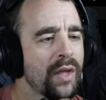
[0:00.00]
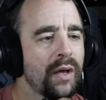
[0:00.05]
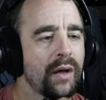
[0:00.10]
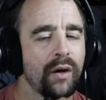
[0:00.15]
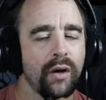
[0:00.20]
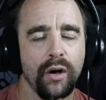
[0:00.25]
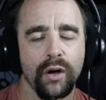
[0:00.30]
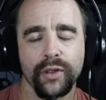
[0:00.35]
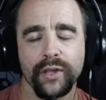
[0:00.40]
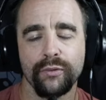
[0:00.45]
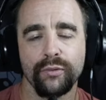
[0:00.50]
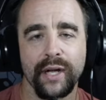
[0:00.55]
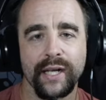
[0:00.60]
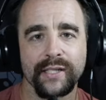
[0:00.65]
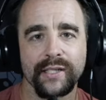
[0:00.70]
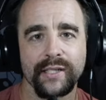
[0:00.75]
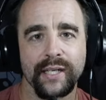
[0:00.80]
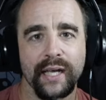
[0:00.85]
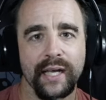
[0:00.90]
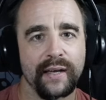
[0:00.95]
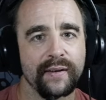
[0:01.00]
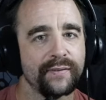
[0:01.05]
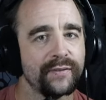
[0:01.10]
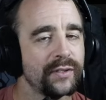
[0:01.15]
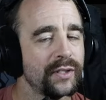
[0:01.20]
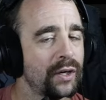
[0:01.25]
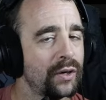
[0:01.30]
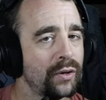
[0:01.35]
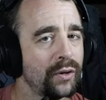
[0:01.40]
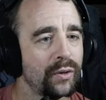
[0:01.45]
All the rest have
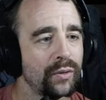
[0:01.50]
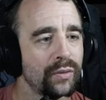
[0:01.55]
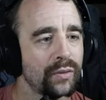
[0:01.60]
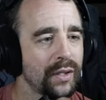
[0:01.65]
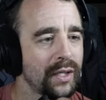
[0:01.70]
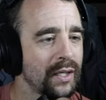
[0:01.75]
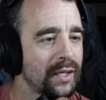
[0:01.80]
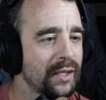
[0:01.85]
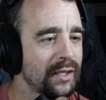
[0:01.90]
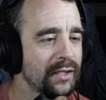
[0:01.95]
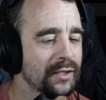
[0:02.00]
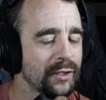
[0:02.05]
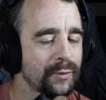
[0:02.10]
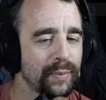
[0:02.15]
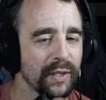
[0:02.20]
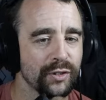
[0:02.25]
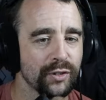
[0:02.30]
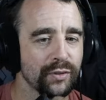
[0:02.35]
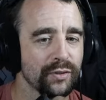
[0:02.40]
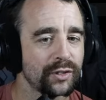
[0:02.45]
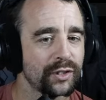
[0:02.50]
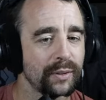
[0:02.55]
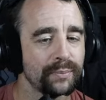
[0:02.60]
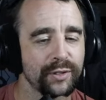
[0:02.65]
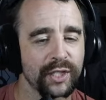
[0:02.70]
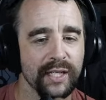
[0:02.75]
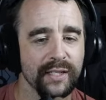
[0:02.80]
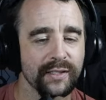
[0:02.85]
no special jump jets,